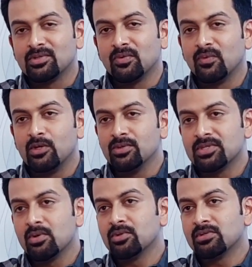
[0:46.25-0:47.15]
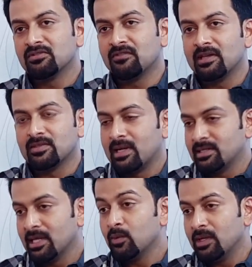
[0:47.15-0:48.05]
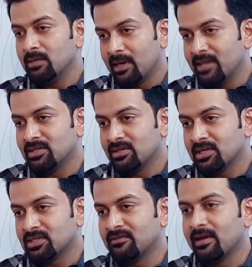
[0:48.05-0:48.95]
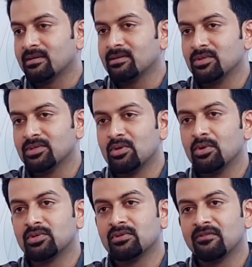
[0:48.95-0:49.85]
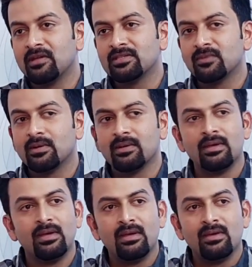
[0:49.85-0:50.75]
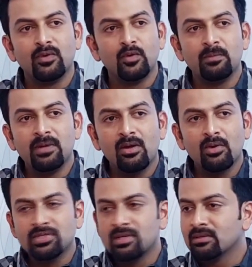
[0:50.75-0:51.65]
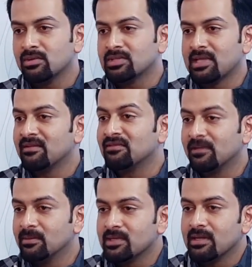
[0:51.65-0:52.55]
So we used to go through a phase, when I say we, my generation of actors, yes, used to go through a phase where we would be coasting through seven films a